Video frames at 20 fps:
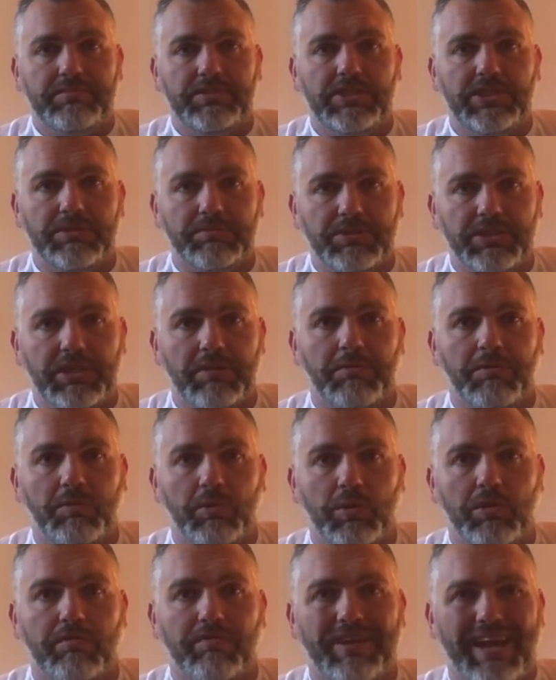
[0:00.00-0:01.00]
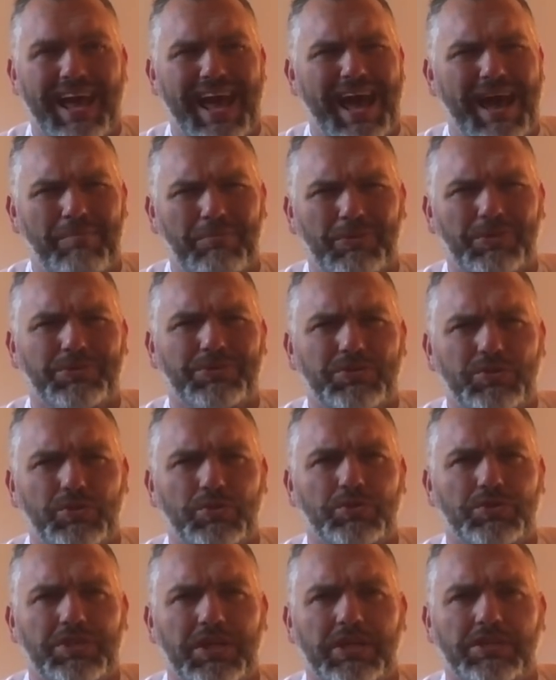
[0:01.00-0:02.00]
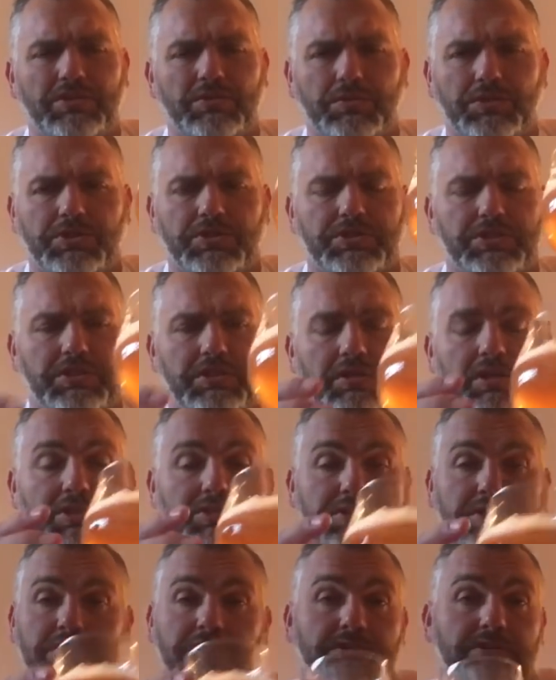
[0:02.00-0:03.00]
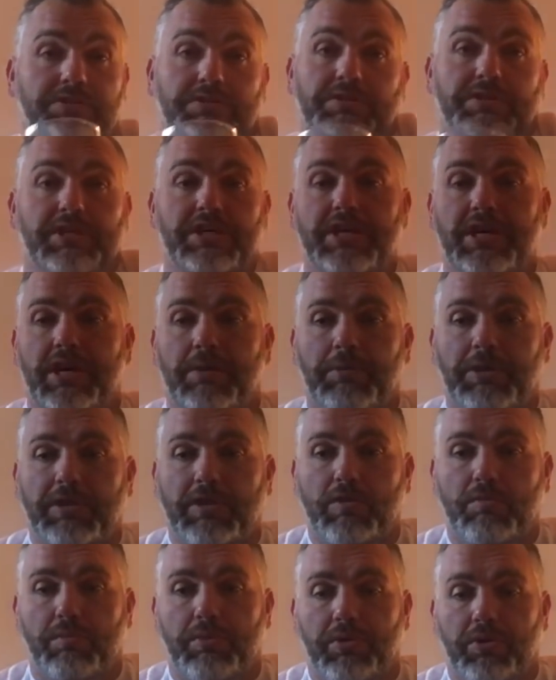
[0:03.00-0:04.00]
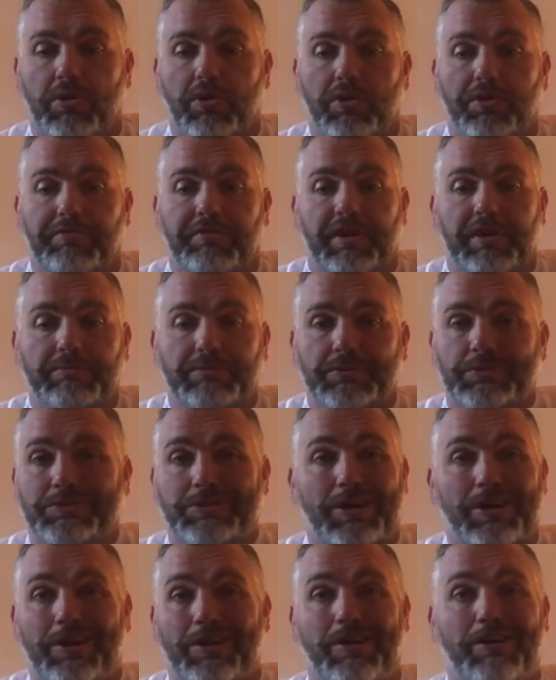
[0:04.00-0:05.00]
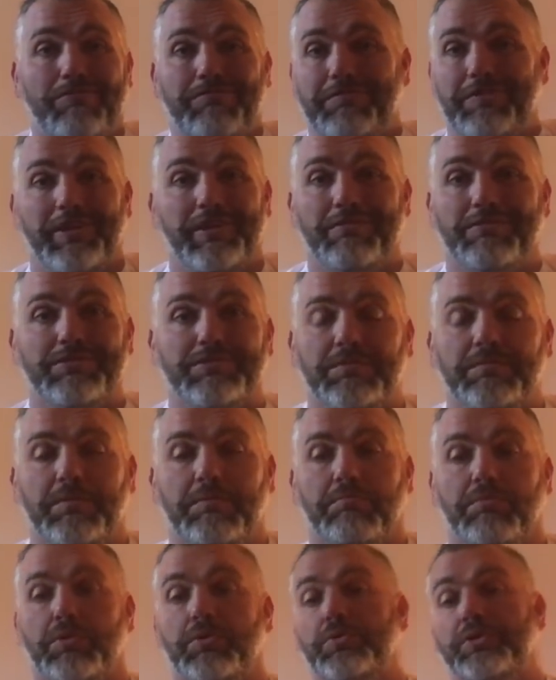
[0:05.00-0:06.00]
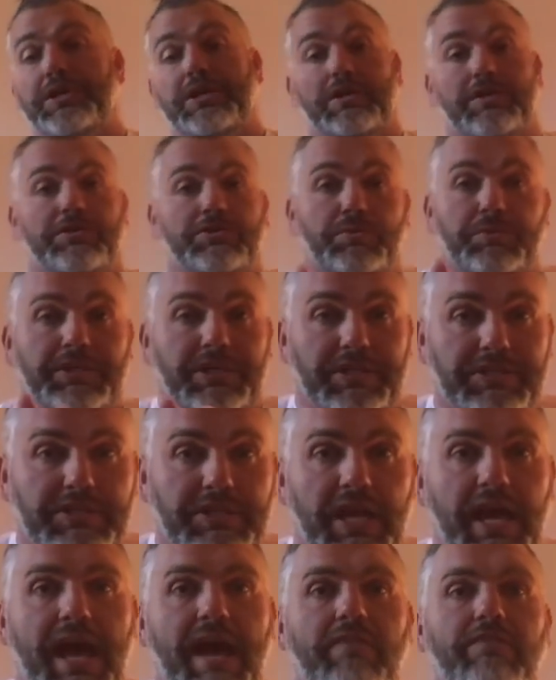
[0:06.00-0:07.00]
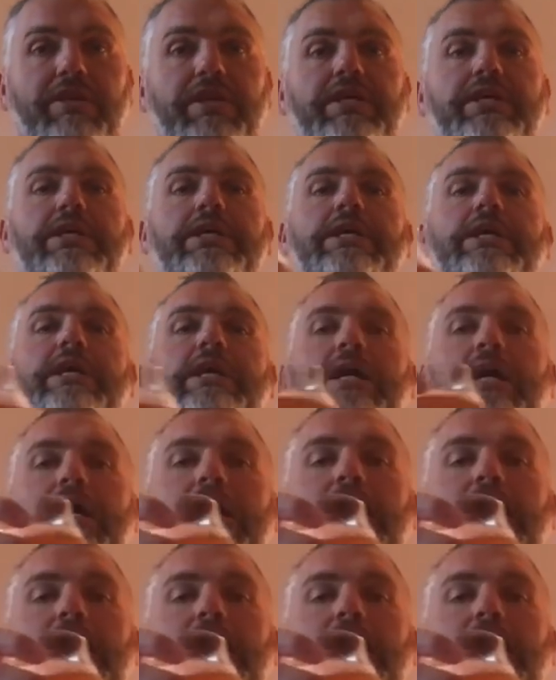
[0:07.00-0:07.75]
seems to give me more of an apple juice taste which is interesting because I make this beer all the time so it's not off flavors from the brewing and this one doesn't have it